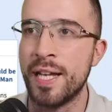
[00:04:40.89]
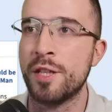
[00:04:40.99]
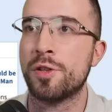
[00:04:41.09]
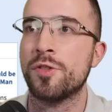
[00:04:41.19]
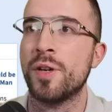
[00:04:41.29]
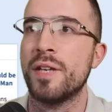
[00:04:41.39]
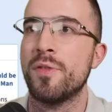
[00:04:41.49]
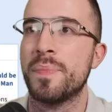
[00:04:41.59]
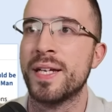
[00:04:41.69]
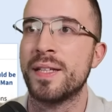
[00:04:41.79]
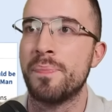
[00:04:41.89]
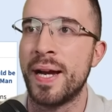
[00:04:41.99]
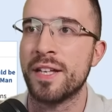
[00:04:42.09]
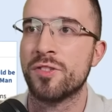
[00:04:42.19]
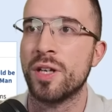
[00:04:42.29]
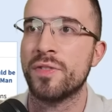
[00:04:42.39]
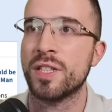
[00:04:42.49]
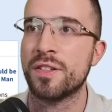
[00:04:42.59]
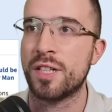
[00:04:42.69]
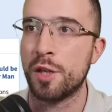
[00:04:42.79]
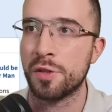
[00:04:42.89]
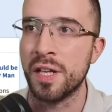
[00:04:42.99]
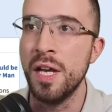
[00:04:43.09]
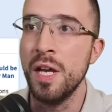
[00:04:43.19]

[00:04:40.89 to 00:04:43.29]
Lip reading: It should not even be a debate. It's not even a discussion.